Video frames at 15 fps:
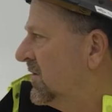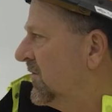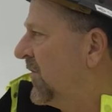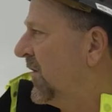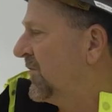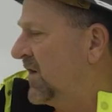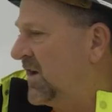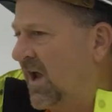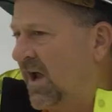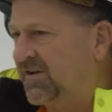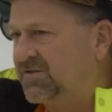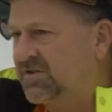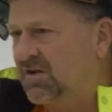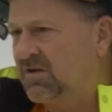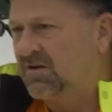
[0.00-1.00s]
50
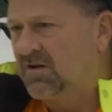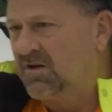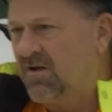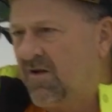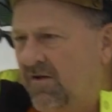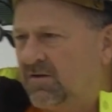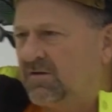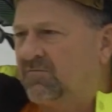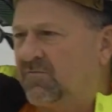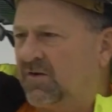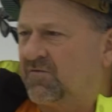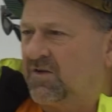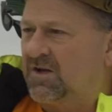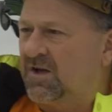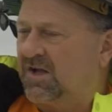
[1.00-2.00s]
days.
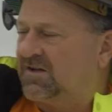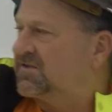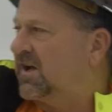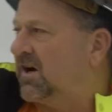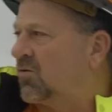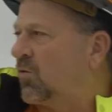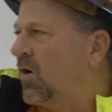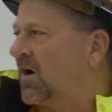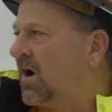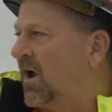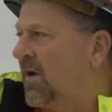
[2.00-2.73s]
50 days. See how quick I